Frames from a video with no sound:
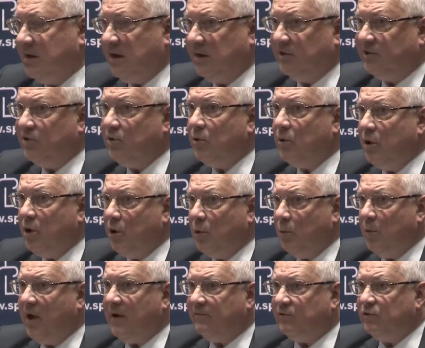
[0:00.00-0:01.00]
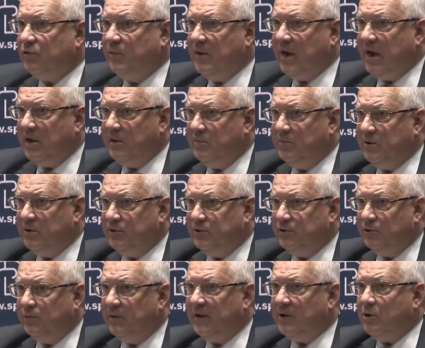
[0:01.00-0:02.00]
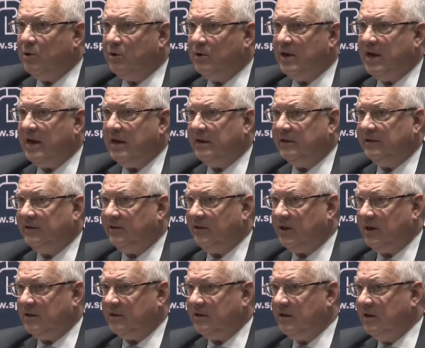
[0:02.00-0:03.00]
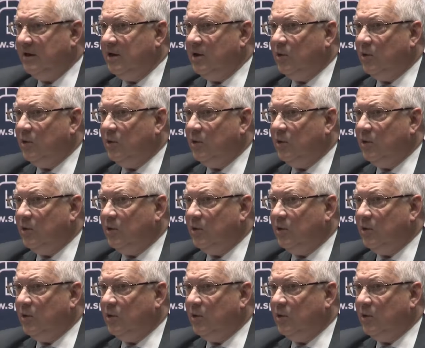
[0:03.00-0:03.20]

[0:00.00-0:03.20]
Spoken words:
And so we have to be able to recognize that.